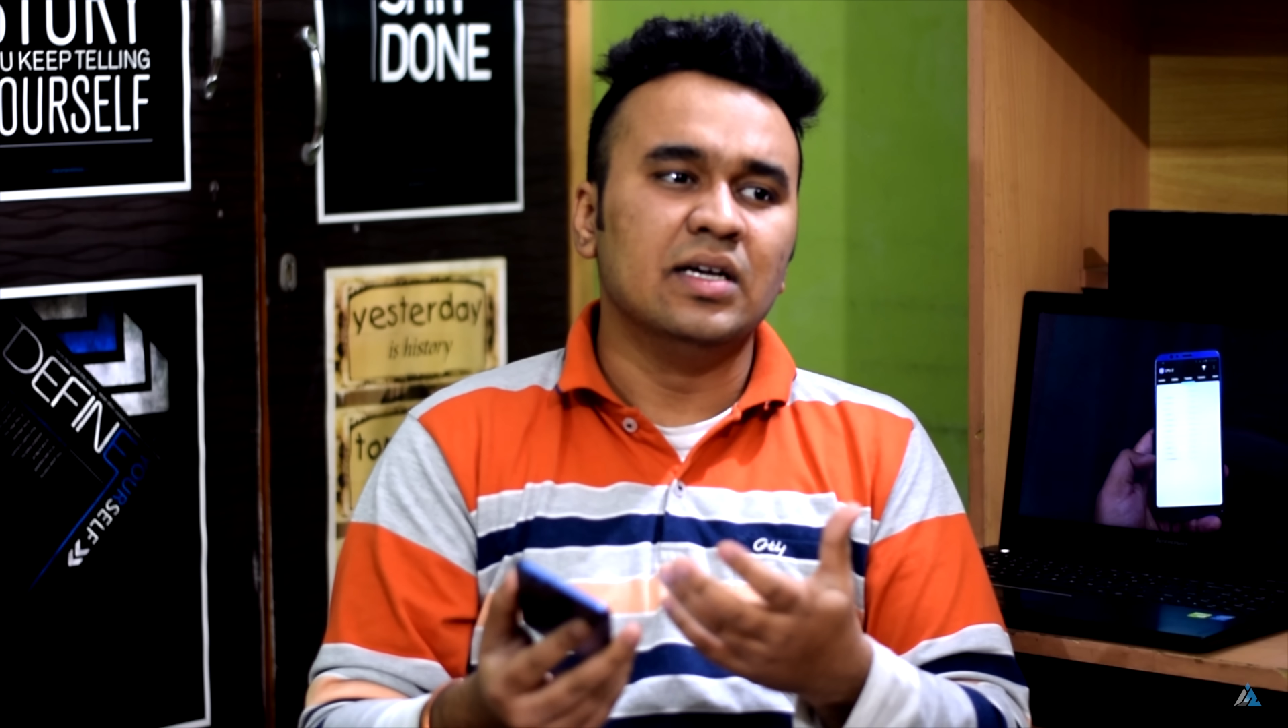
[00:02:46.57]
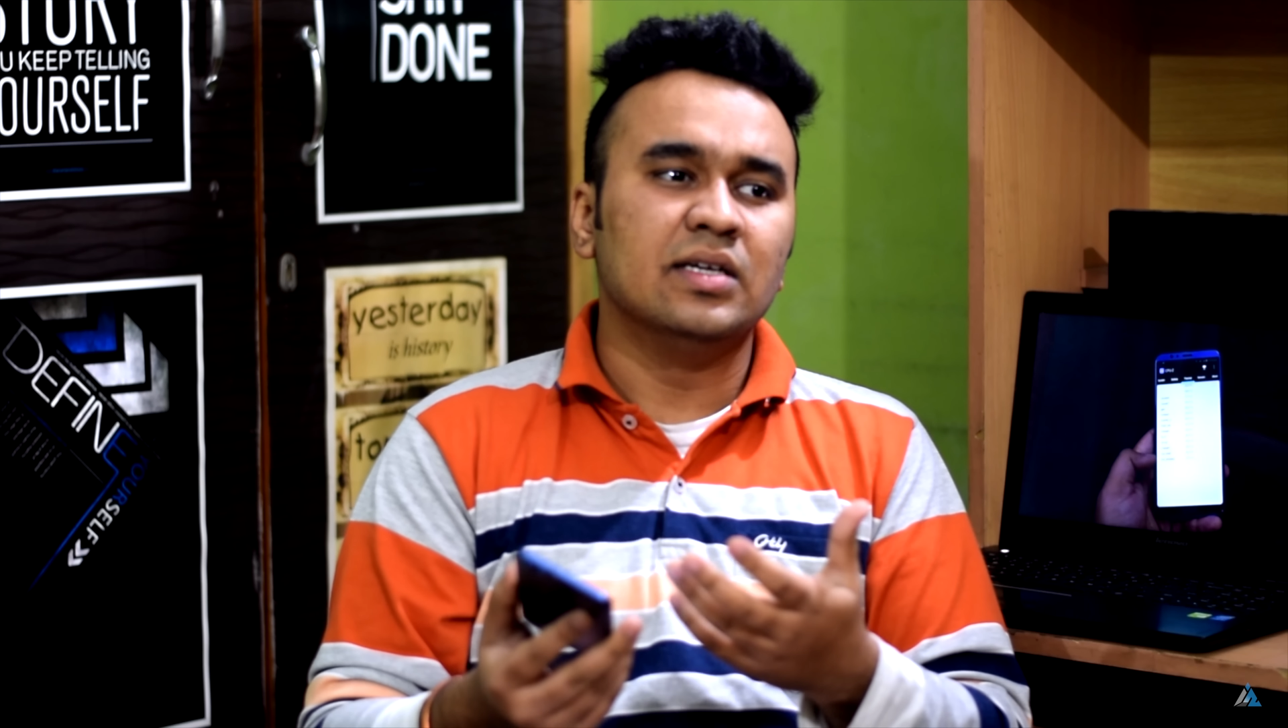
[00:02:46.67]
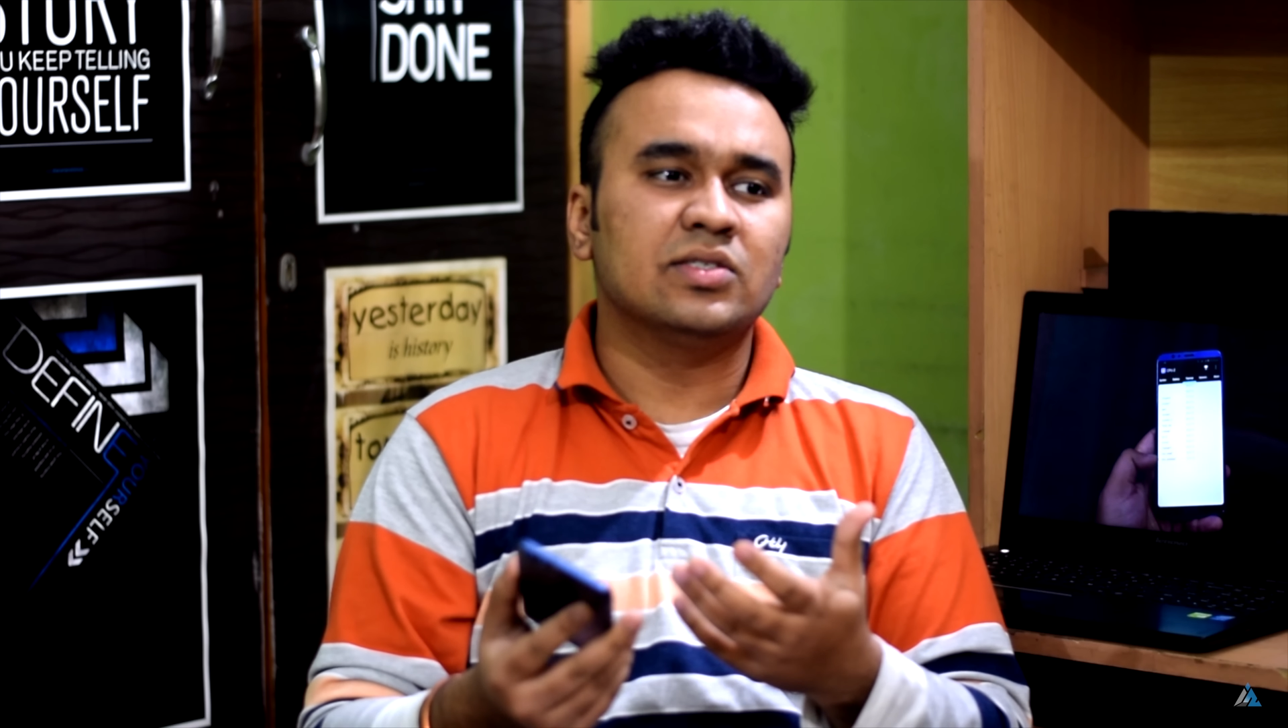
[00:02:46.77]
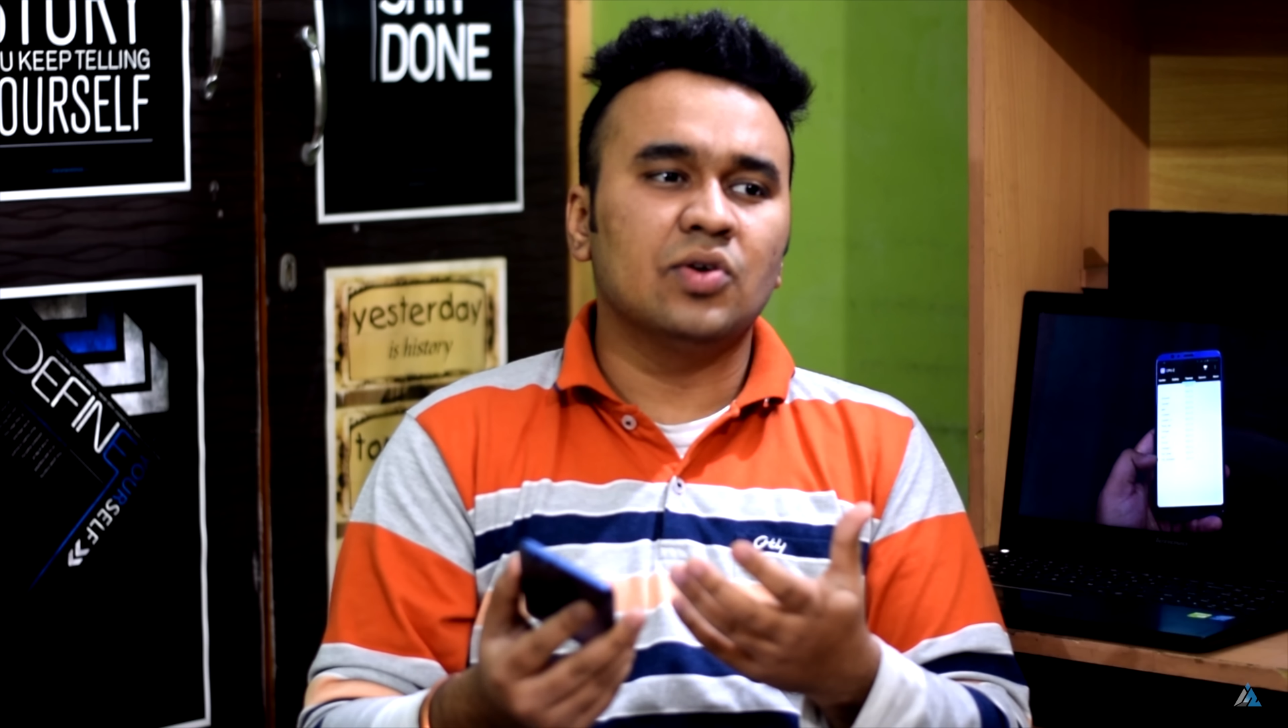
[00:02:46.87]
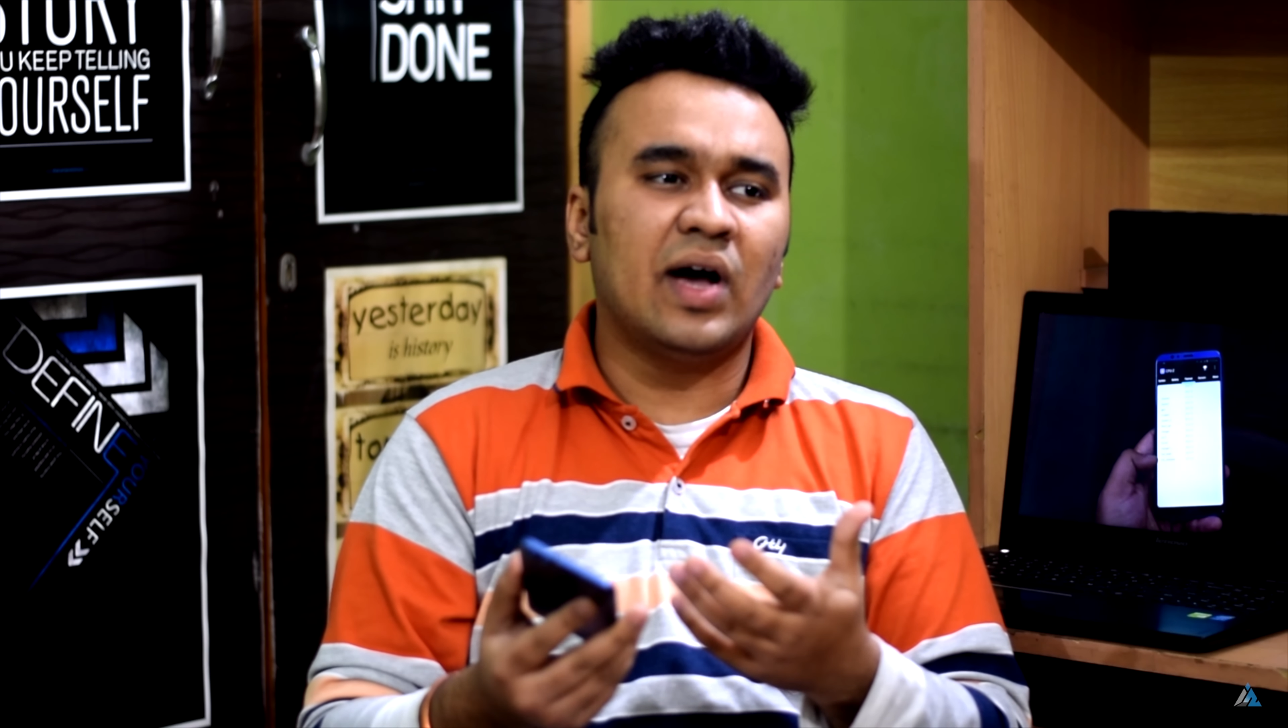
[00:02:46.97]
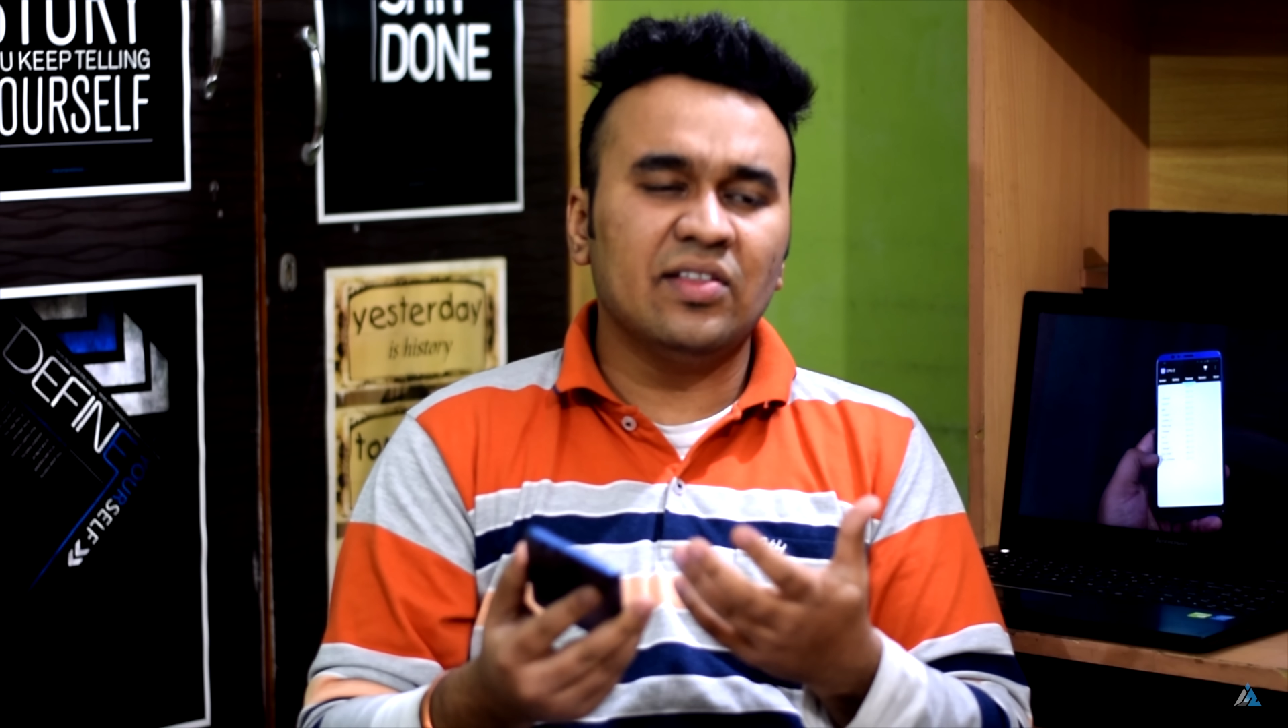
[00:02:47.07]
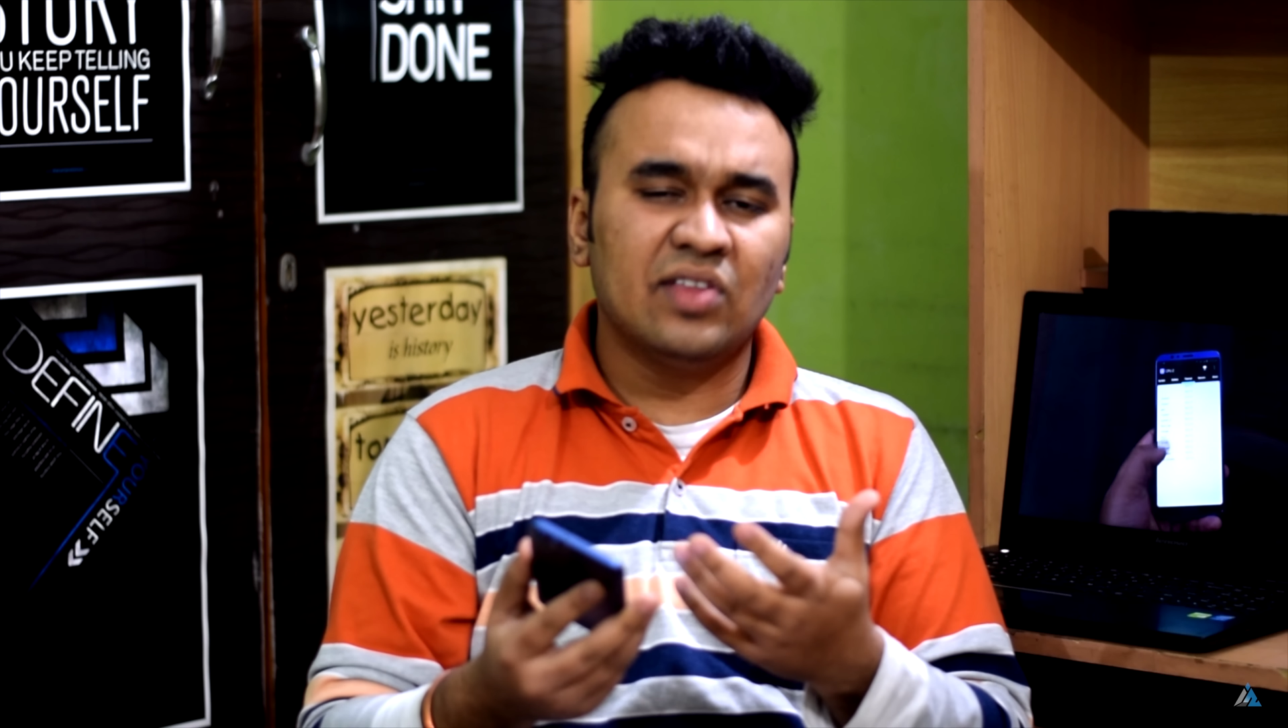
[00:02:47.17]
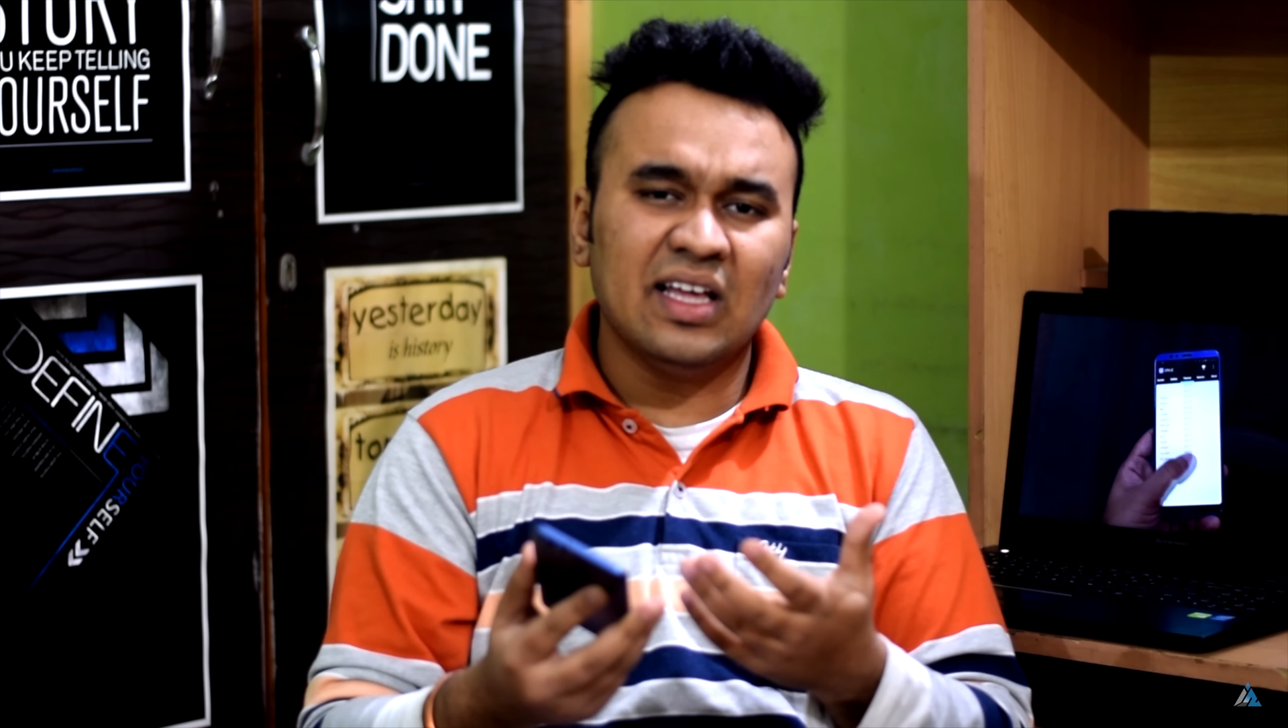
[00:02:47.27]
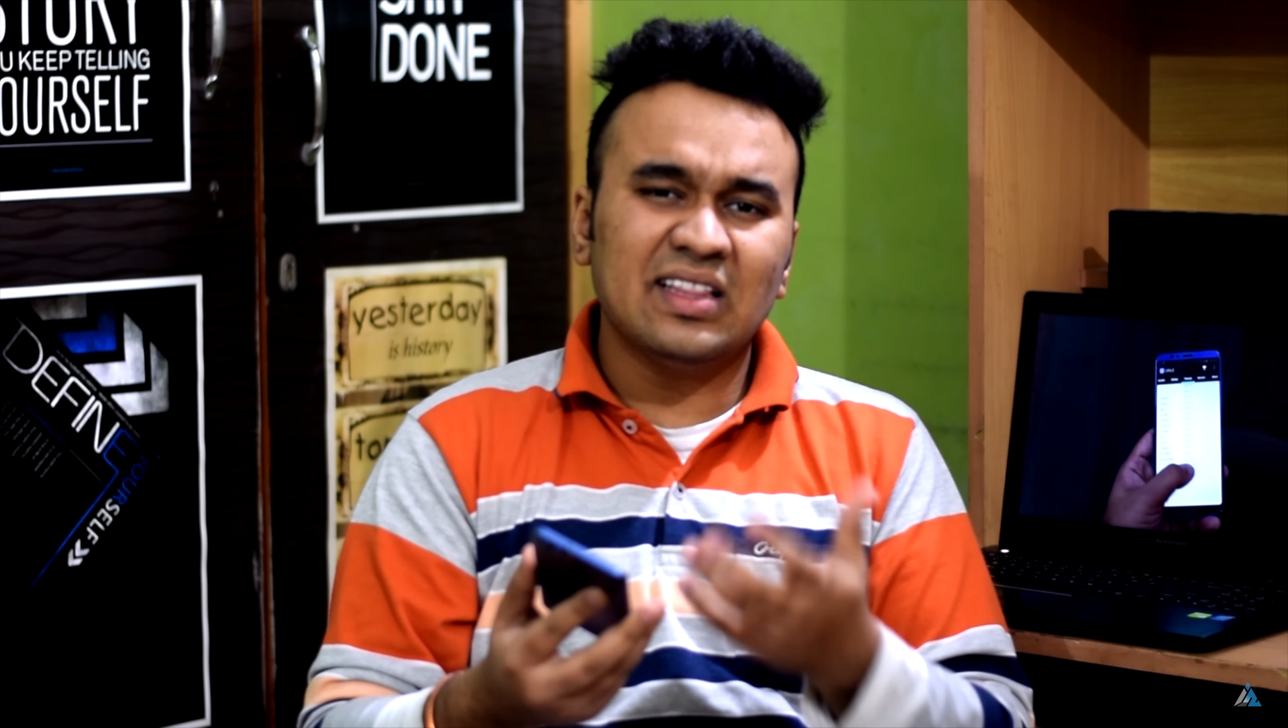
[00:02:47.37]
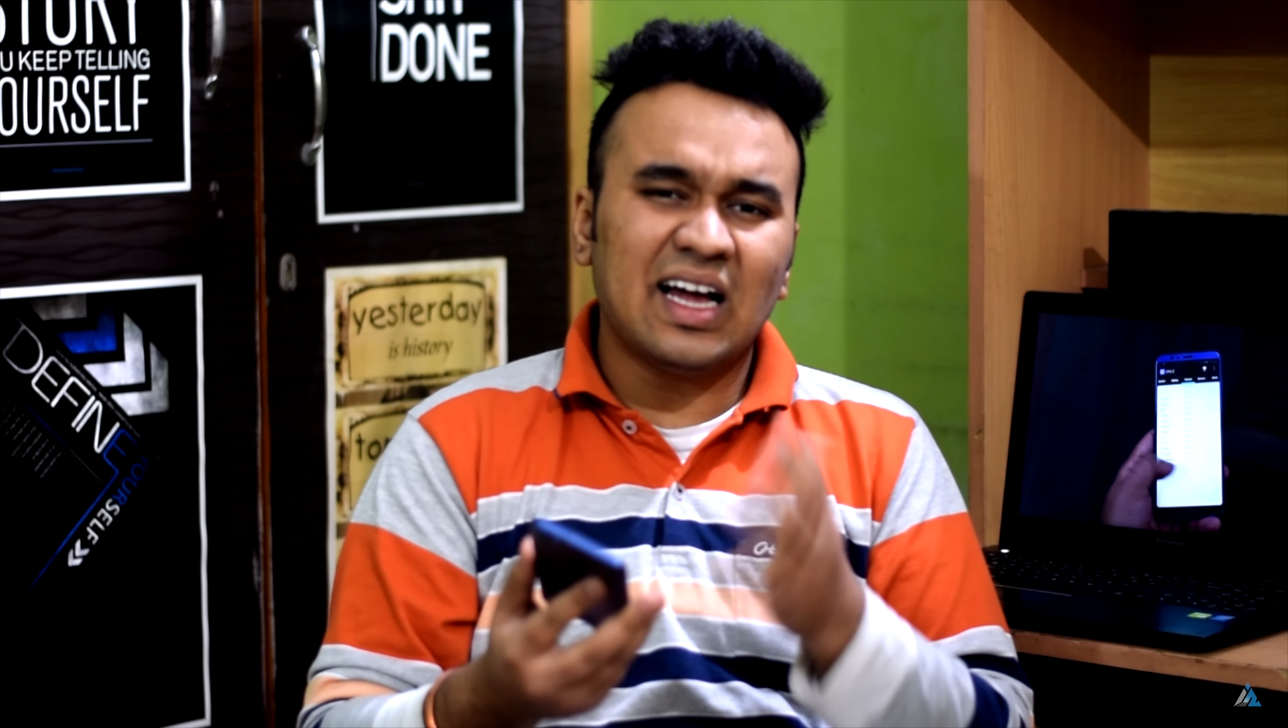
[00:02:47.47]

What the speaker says: So I think